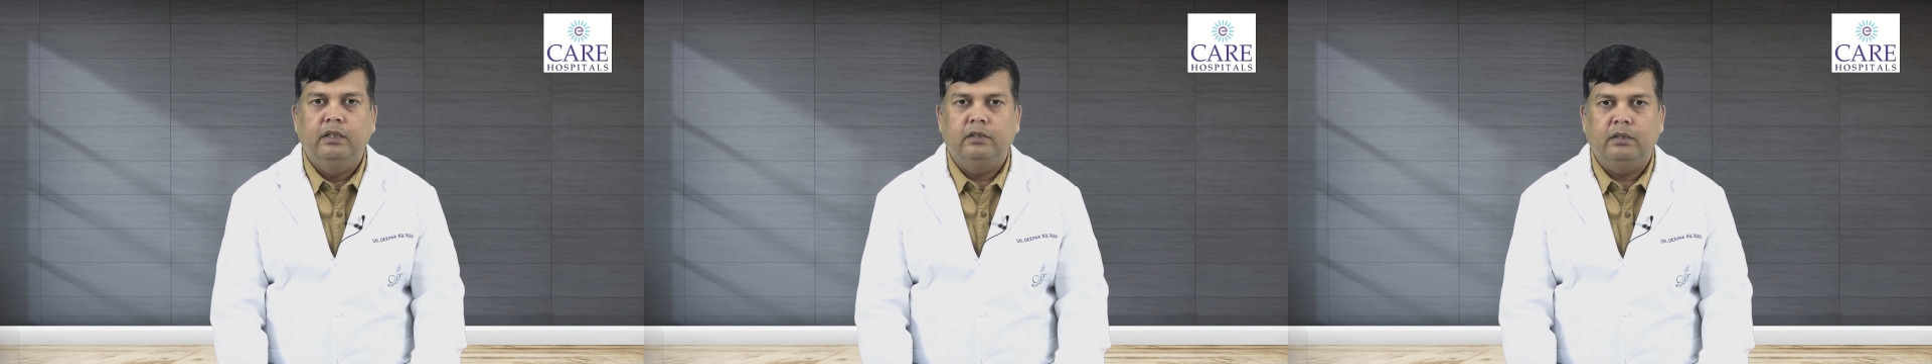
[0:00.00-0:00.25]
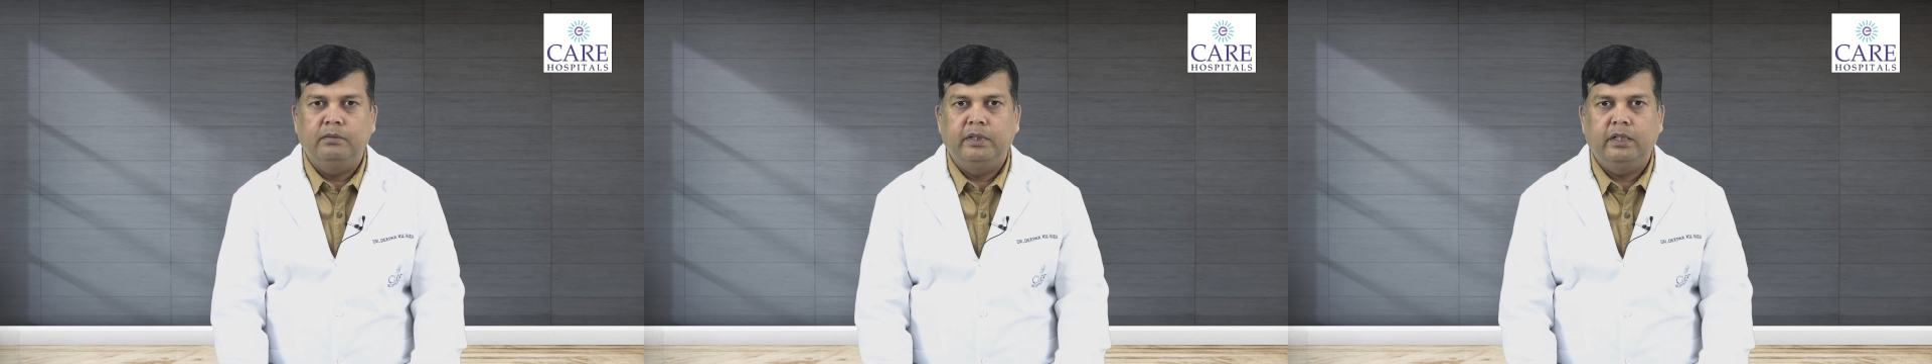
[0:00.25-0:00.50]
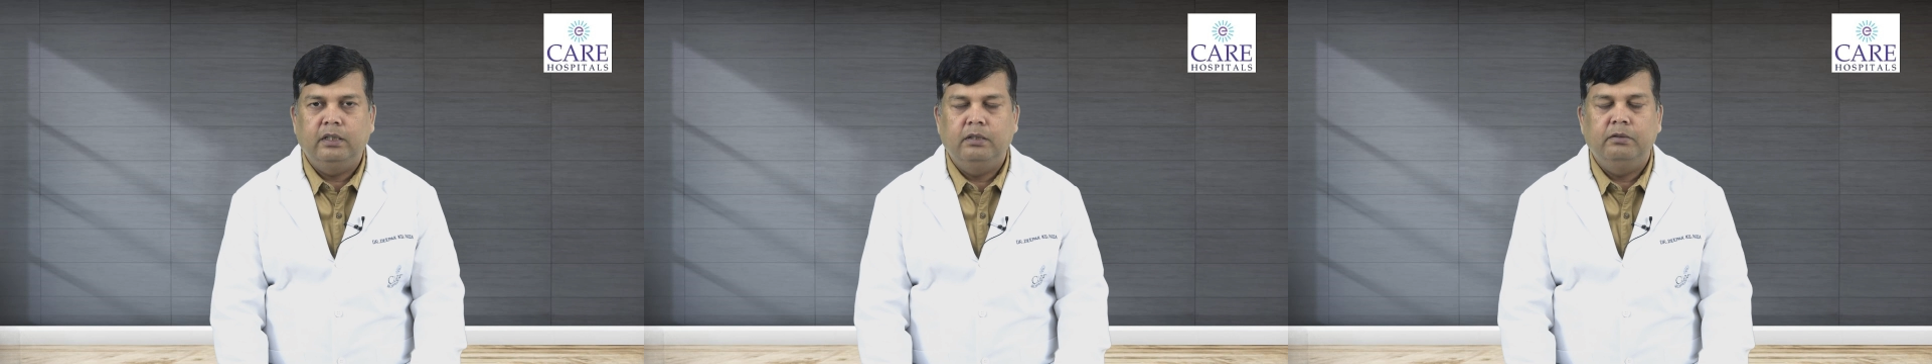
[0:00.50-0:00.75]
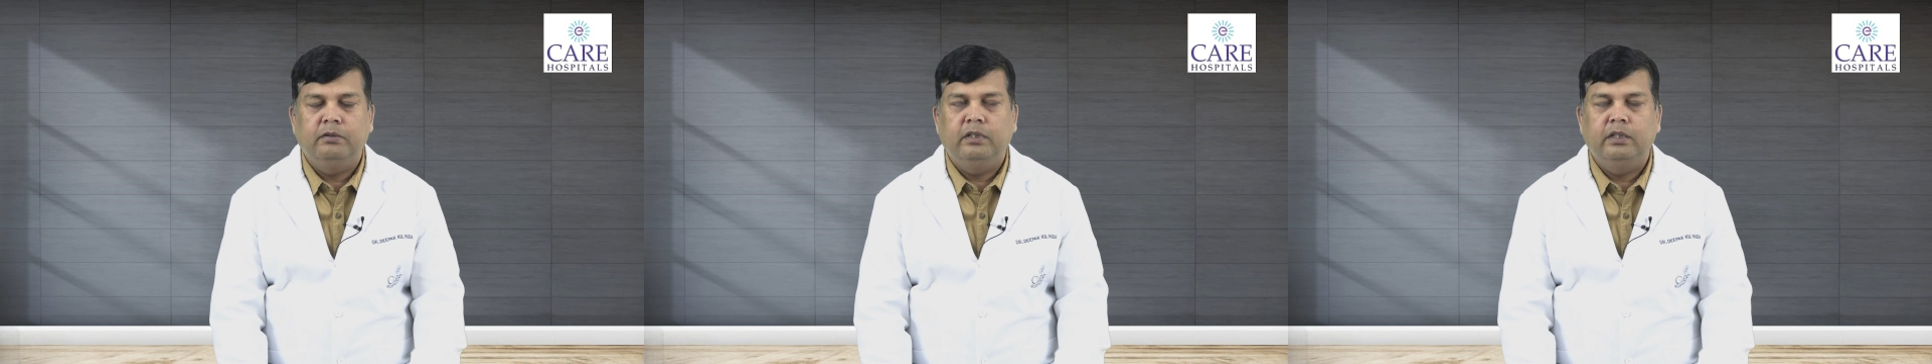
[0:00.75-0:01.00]

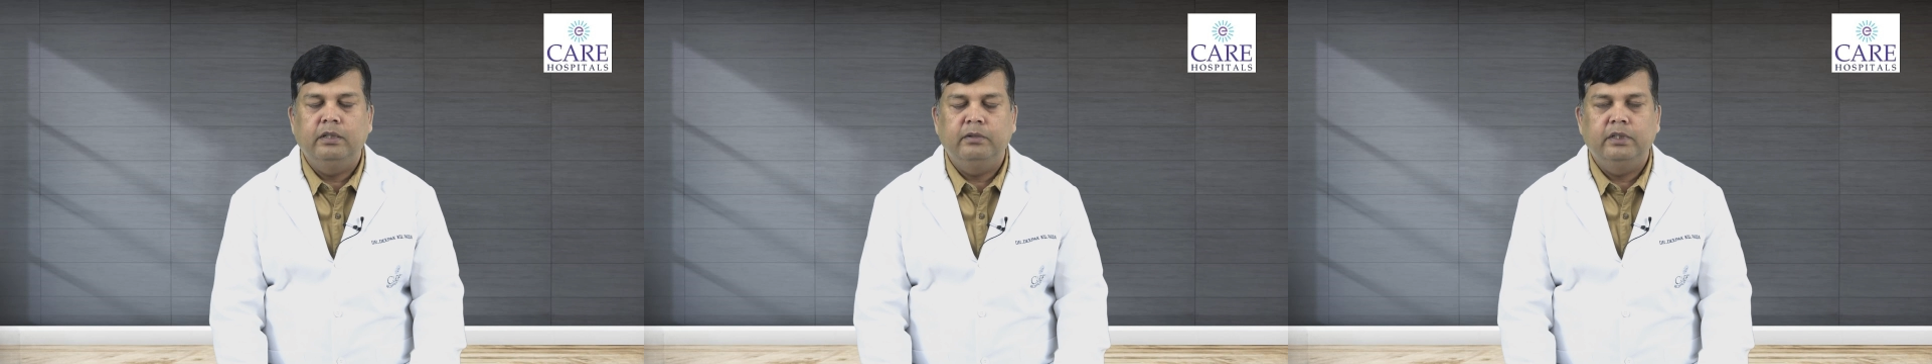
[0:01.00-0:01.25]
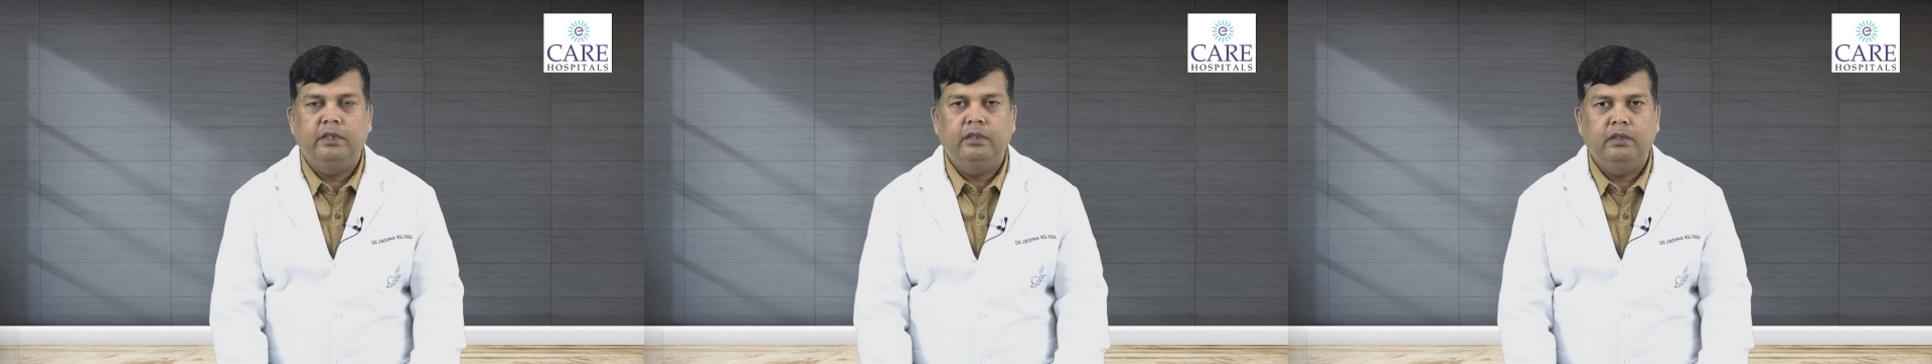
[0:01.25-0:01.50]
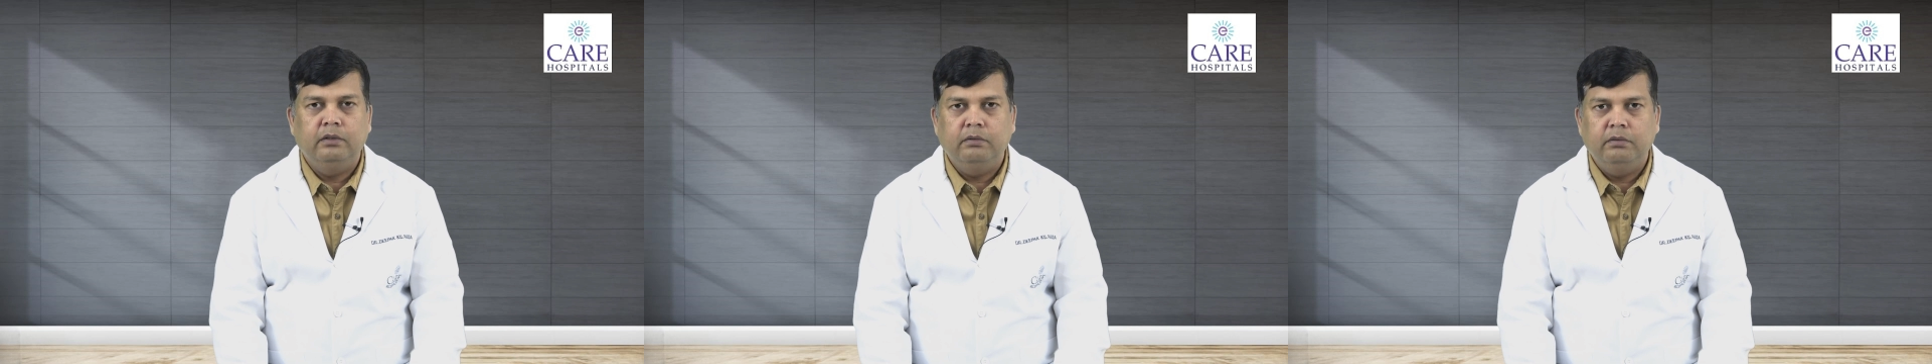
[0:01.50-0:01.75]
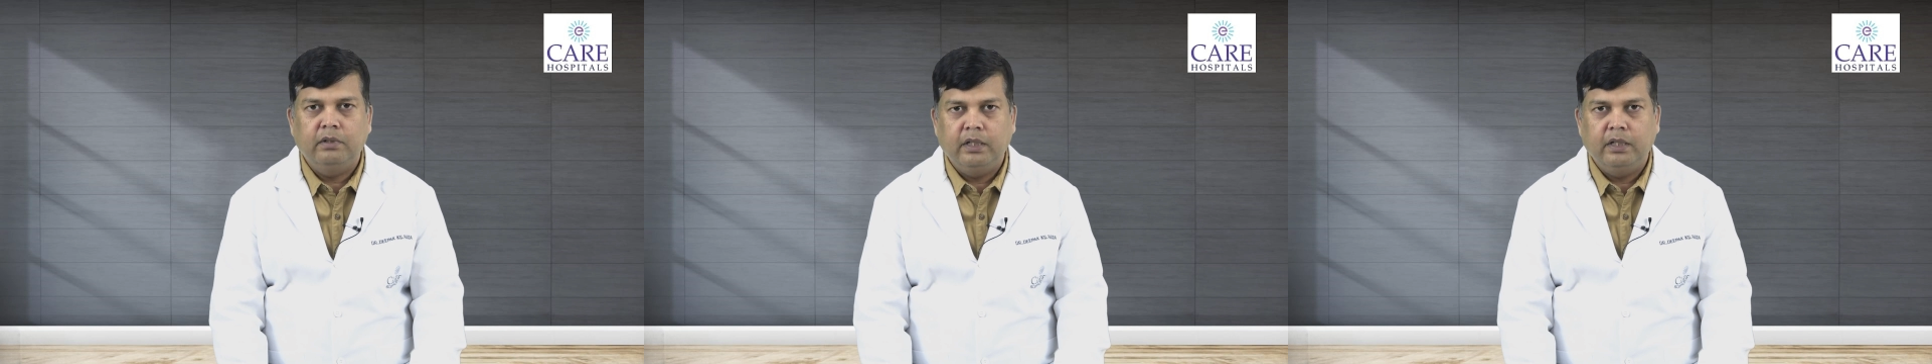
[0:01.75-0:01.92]
Subarachnoid hemorrhage is due to